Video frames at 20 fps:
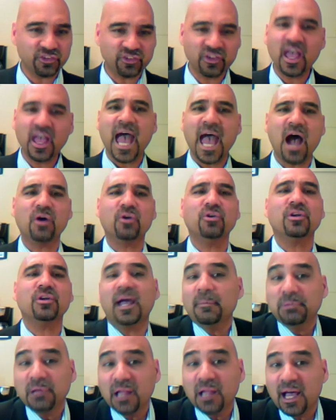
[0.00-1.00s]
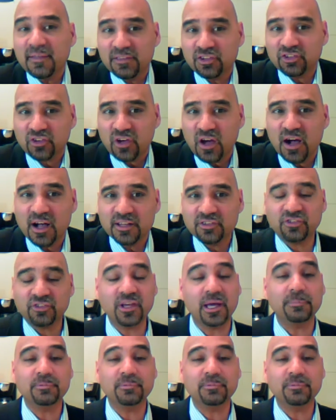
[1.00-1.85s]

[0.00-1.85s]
Is this this or is this this?